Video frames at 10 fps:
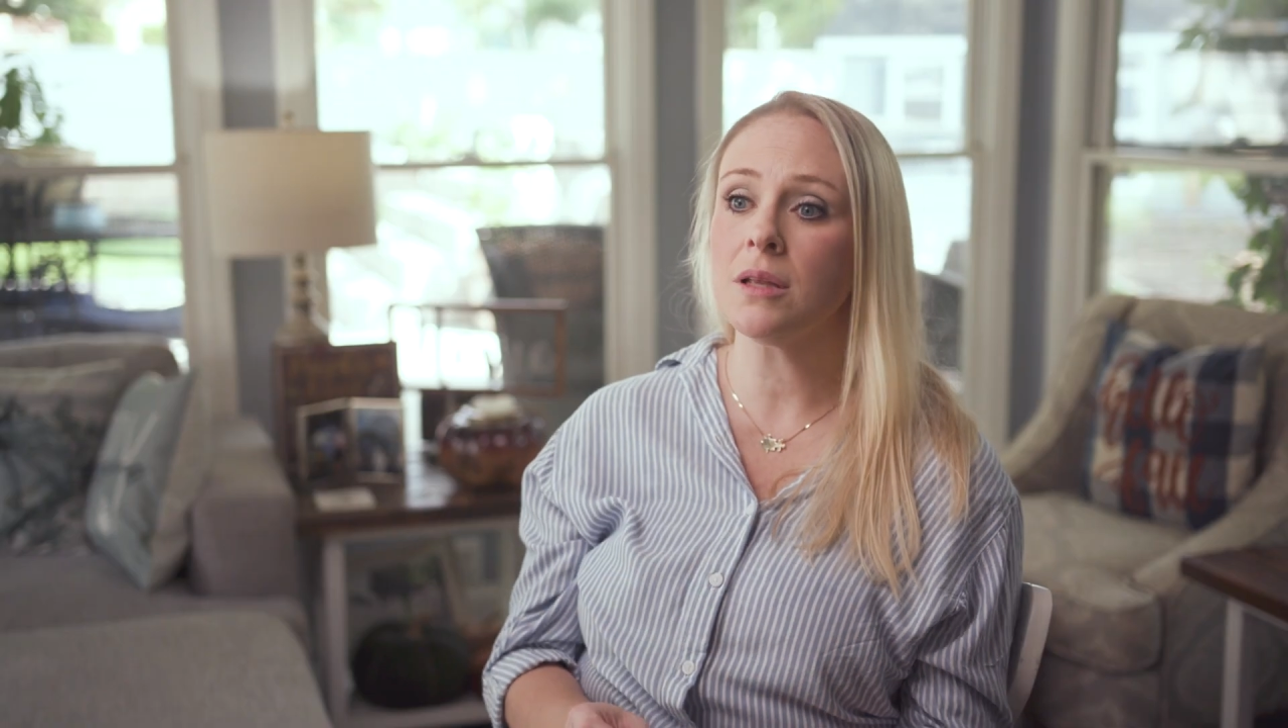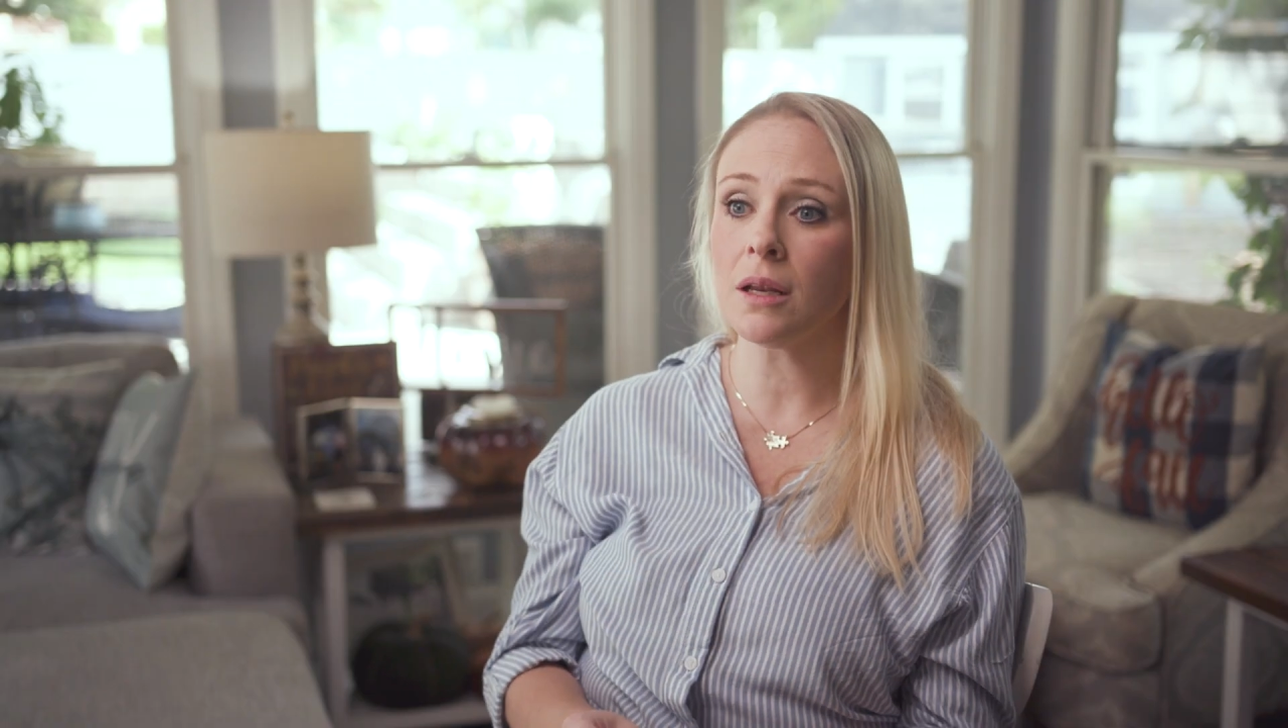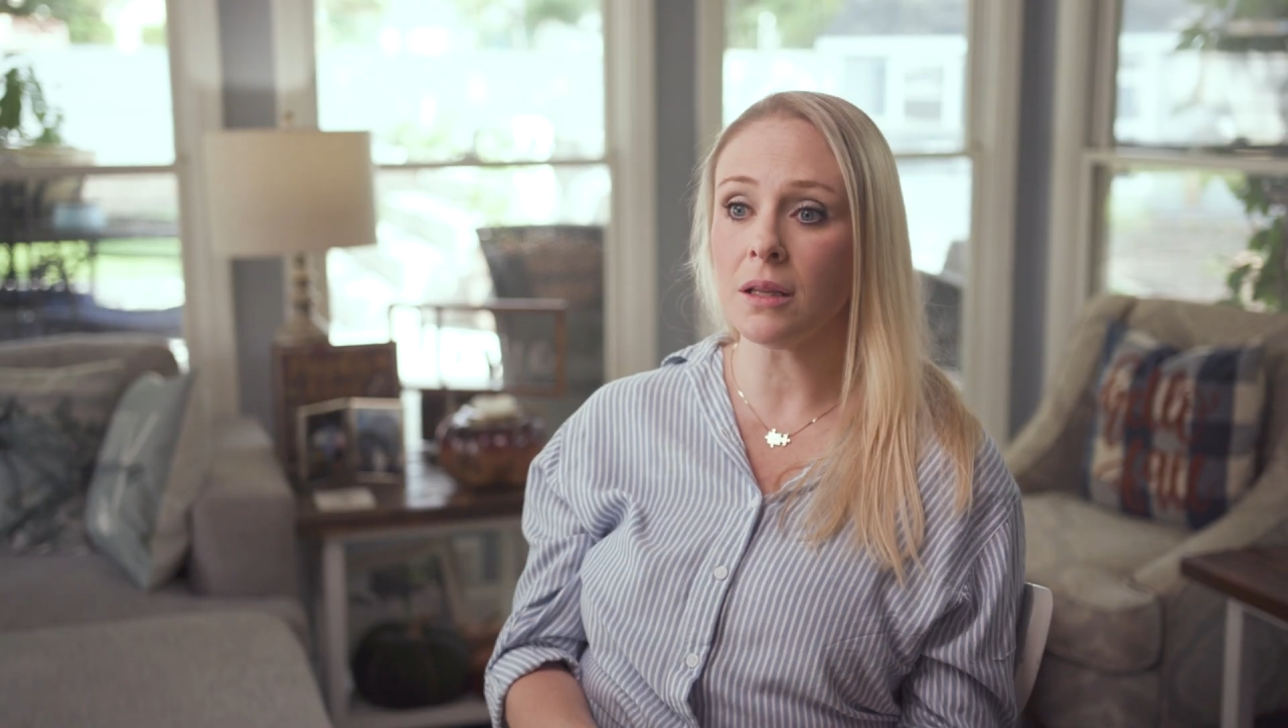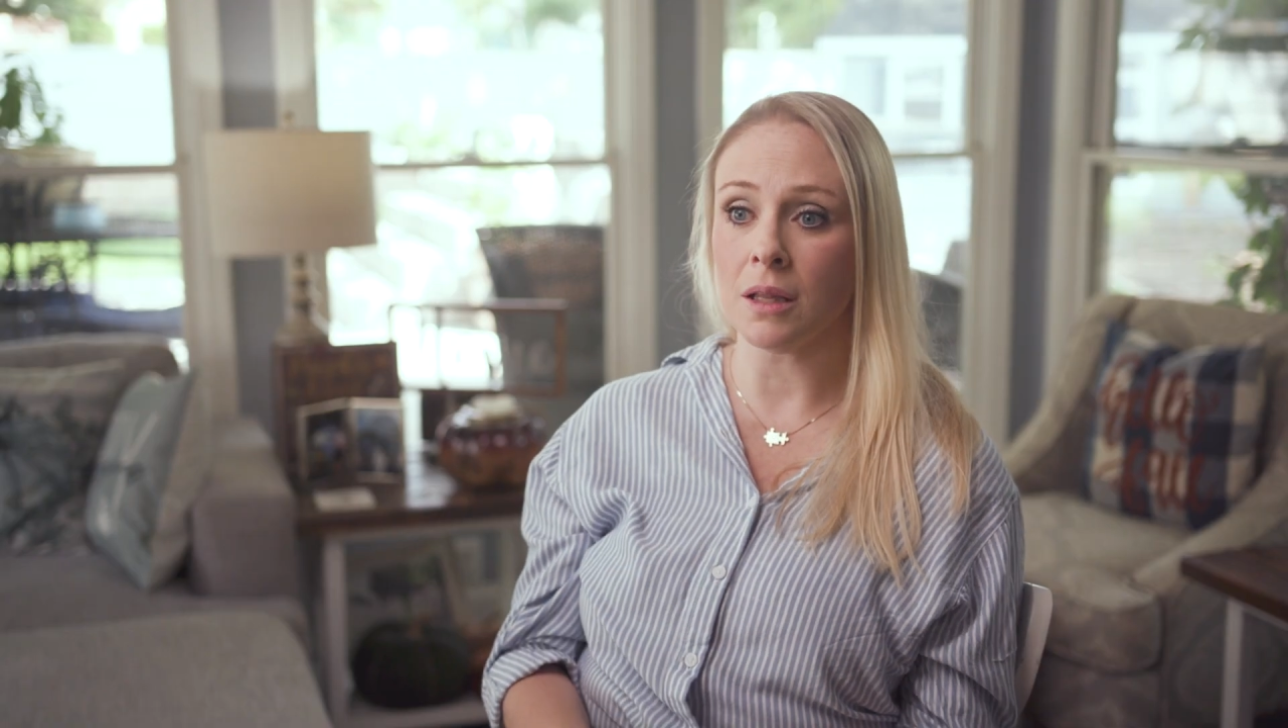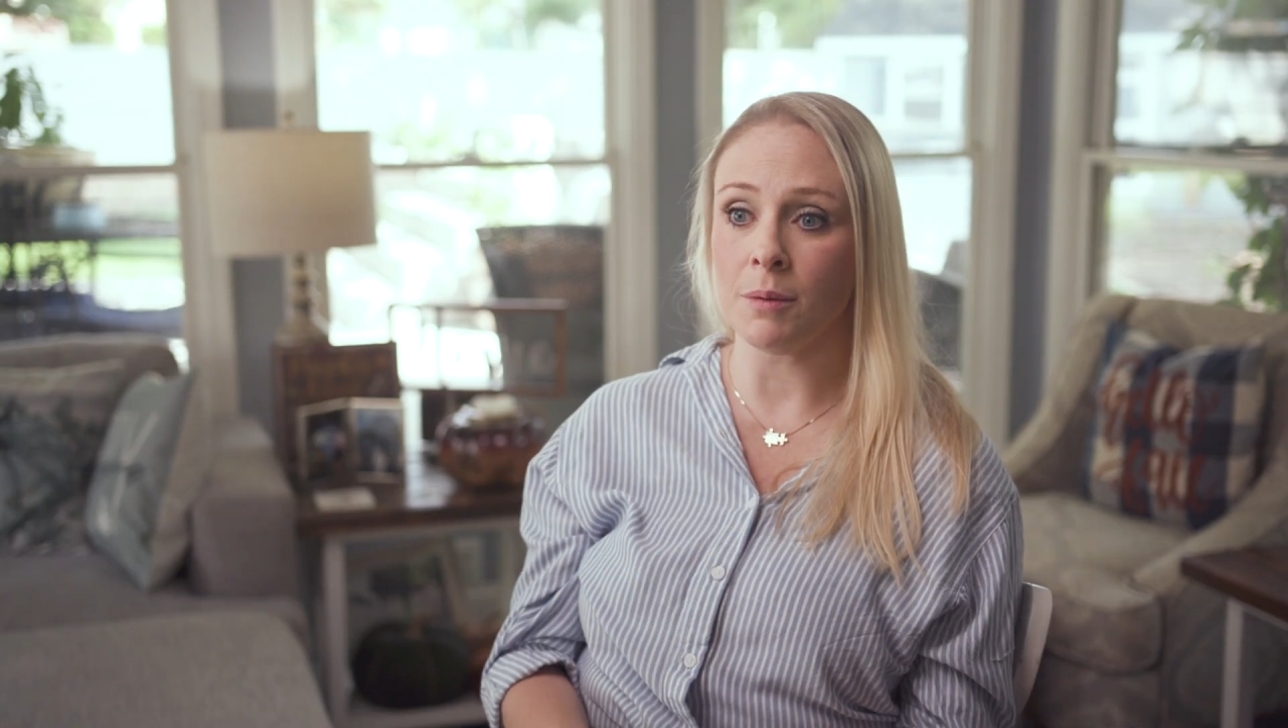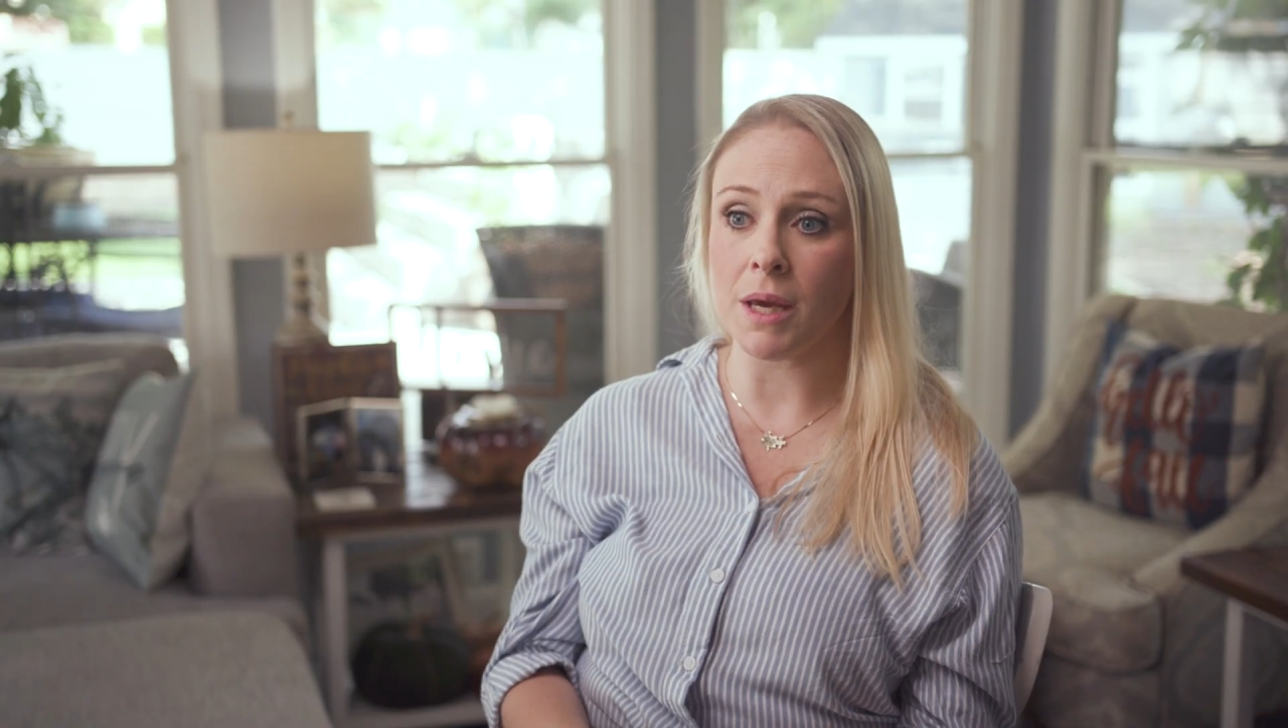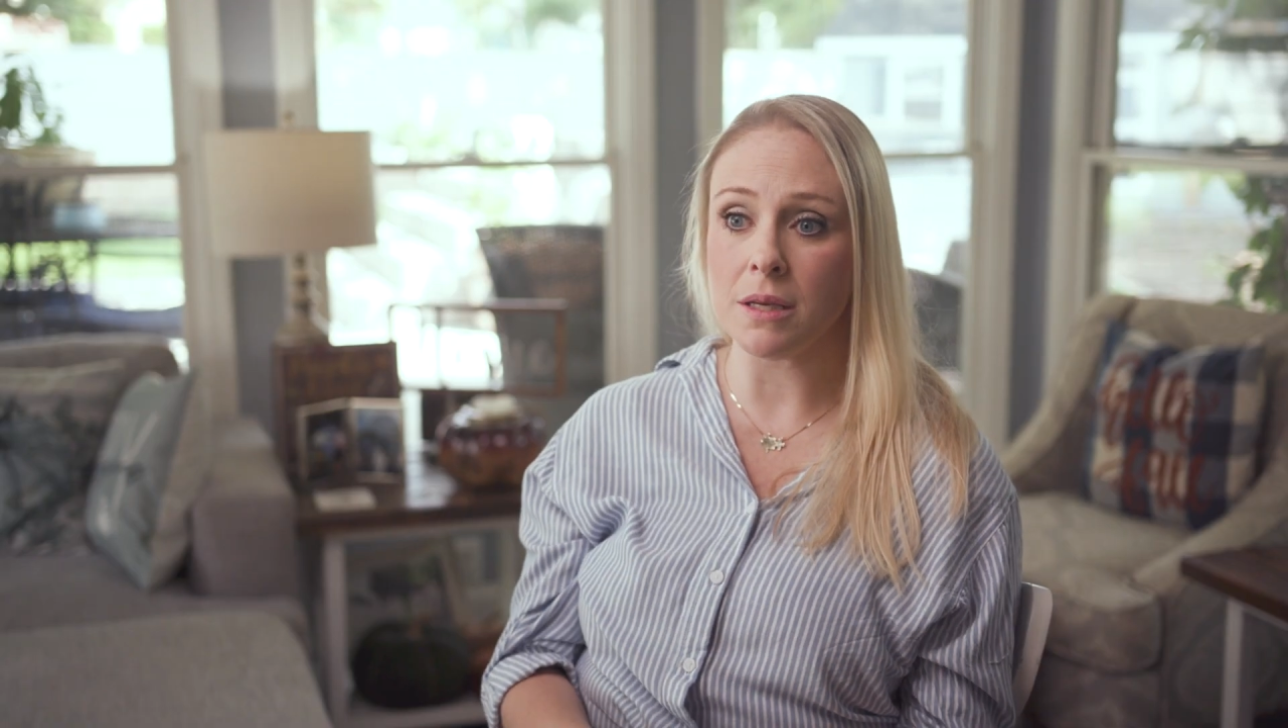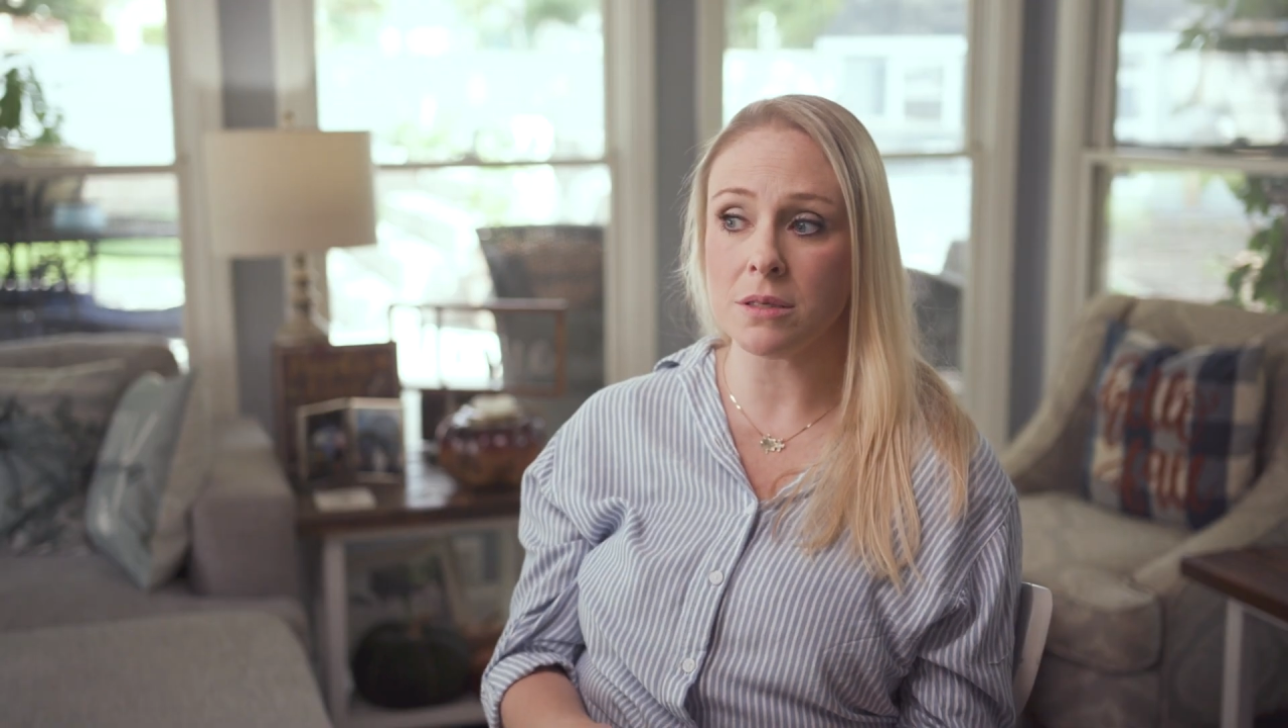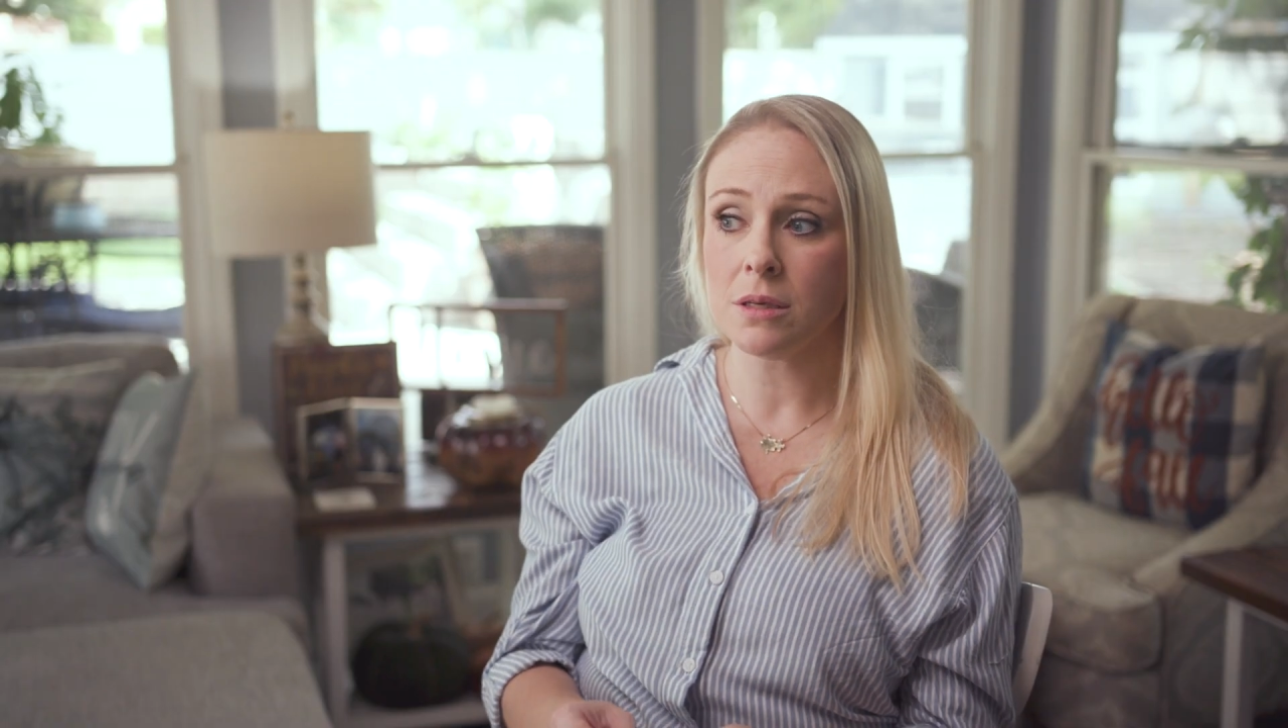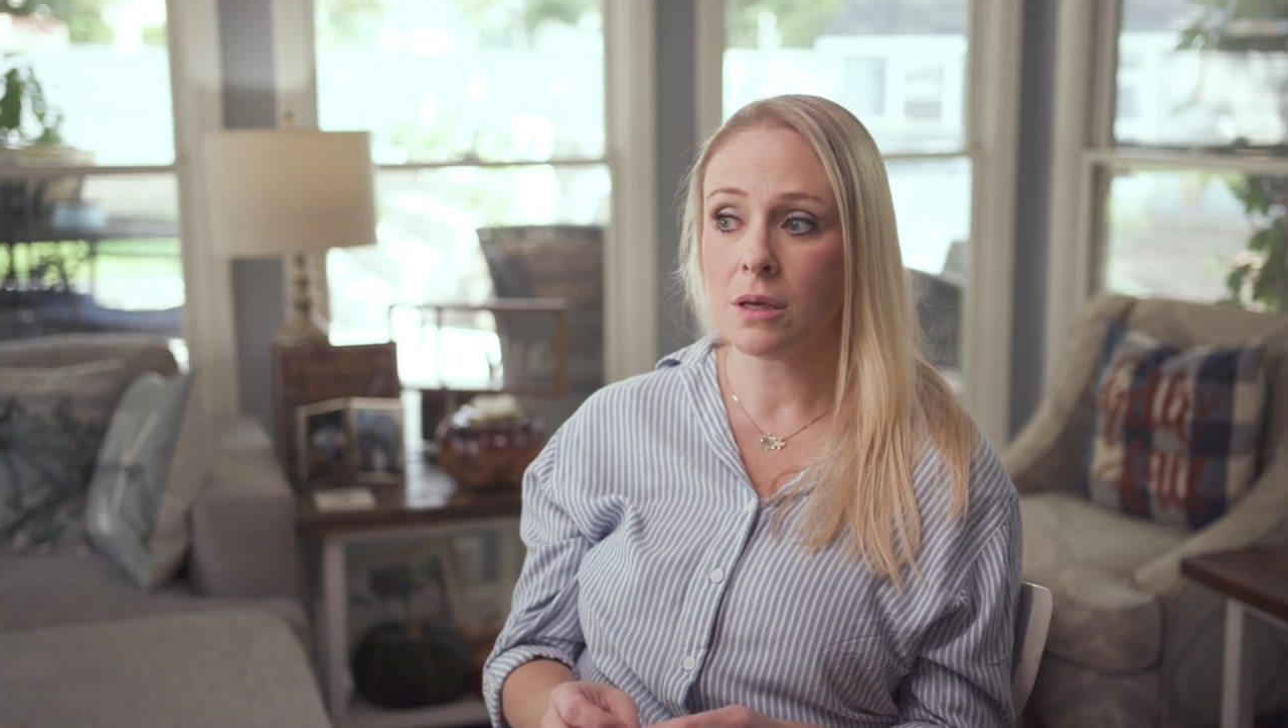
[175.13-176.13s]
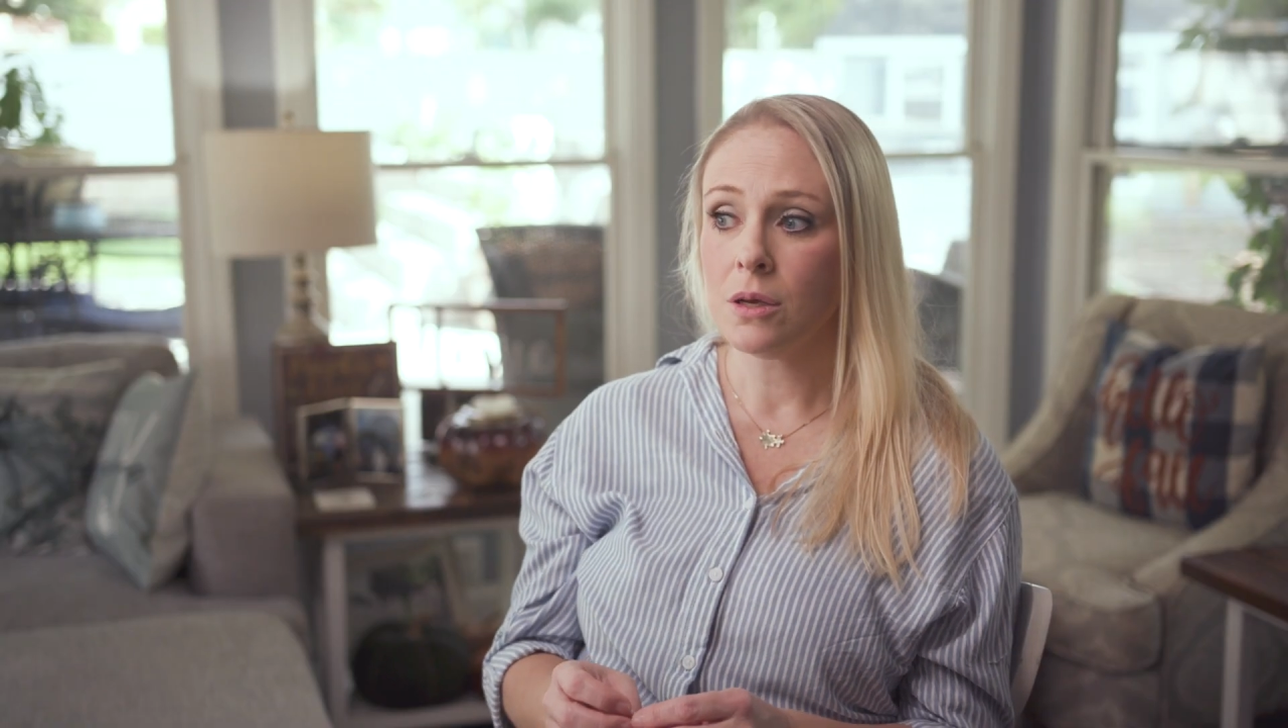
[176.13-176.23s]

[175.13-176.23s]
not a limit